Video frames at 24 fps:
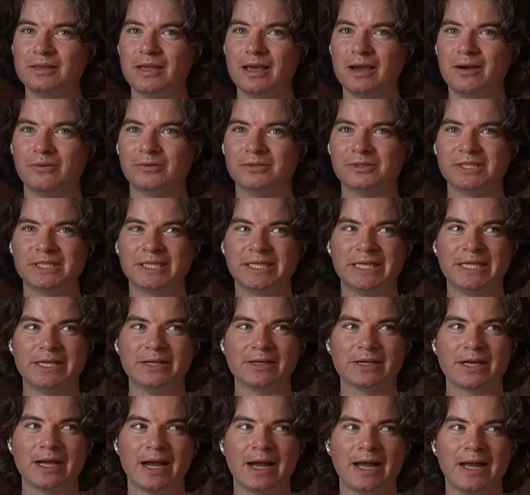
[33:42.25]
Yeah, it was a
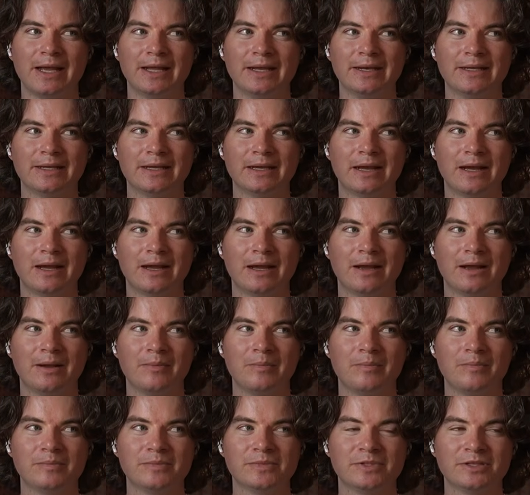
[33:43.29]
gear guide.
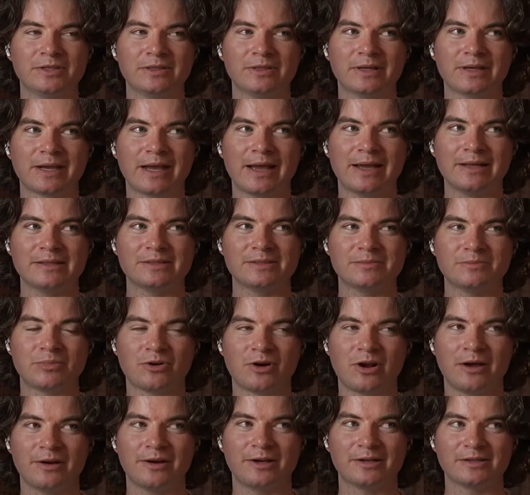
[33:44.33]
So like I had some
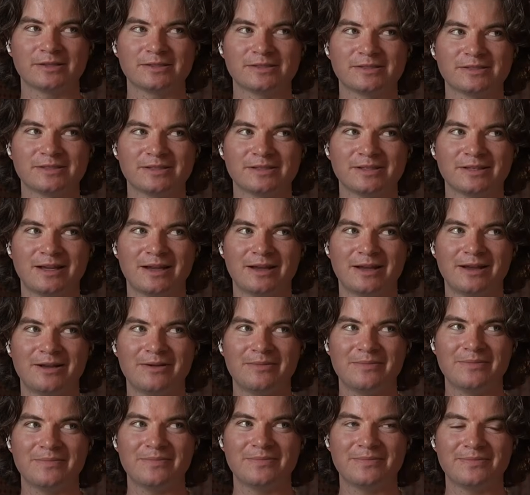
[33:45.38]
products
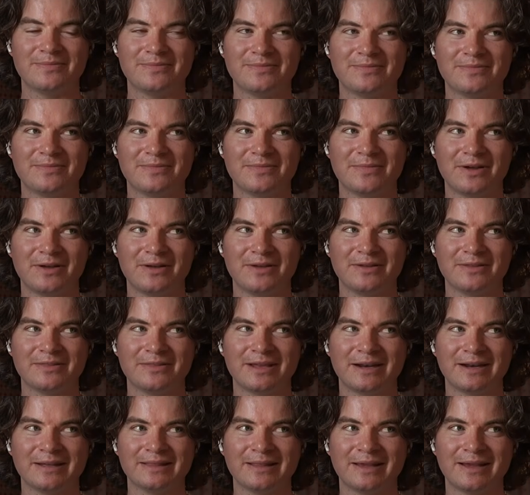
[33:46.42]

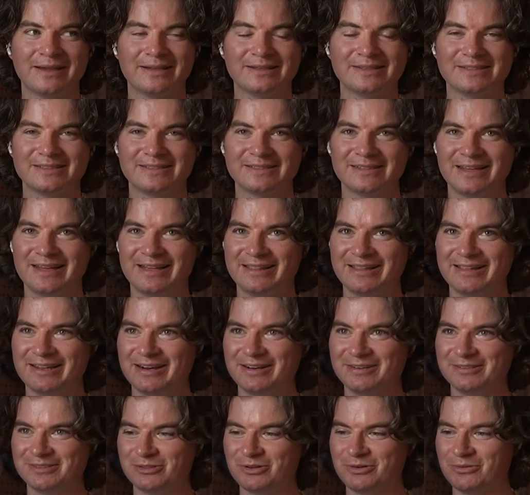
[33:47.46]
that I liked, and then
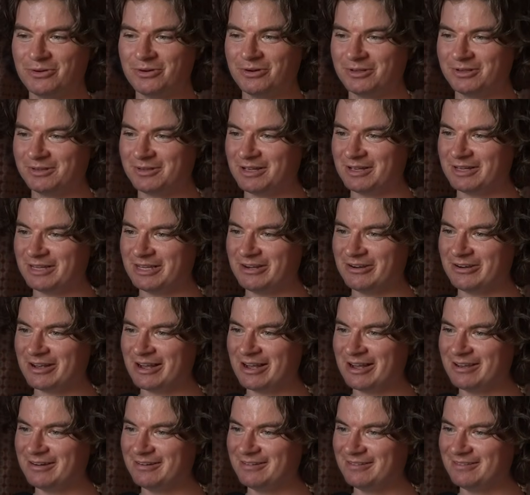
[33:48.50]
I wrote a gear
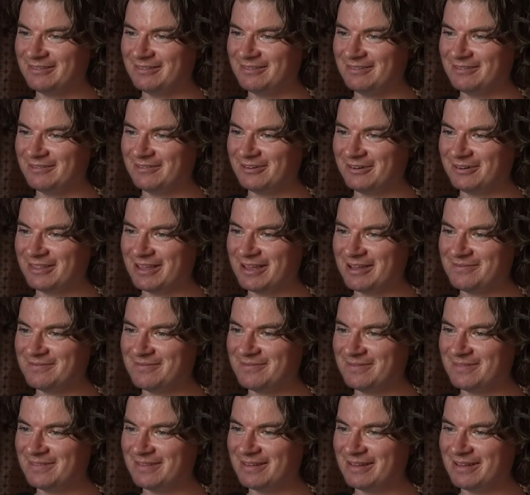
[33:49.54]
guide for them